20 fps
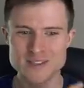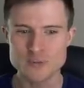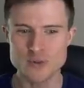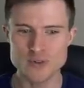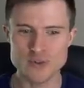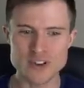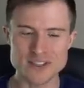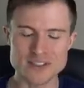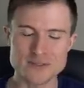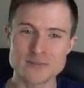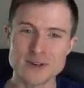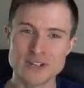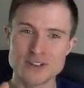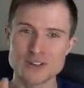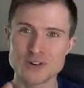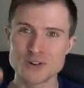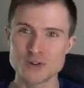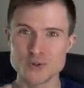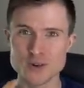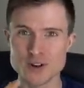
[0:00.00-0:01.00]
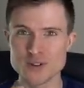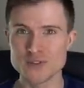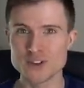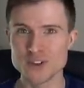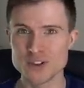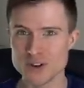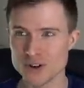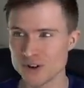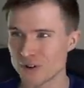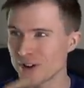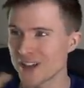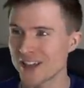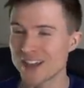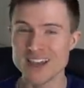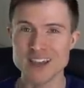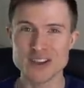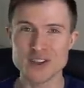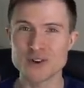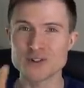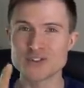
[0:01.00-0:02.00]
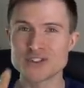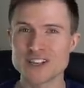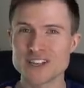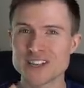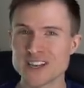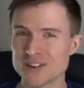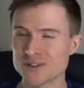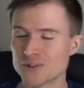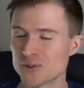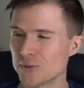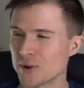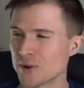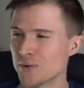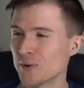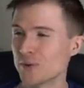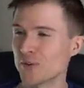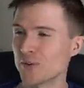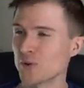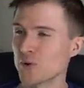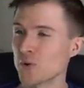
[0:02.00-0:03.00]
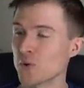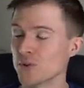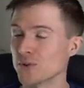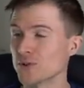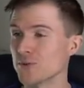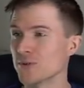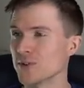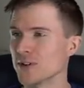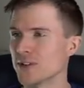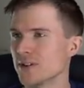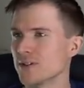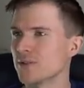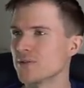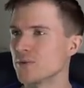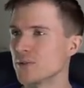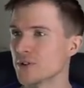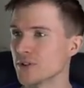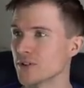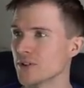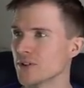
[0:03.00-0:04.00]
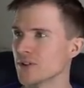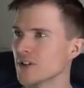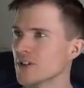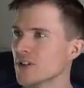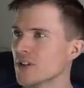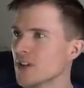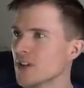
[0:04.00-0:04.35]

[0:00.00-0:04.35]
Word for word: Perfecto Mundo, great video. And go check out the Red River Gorge one, really good.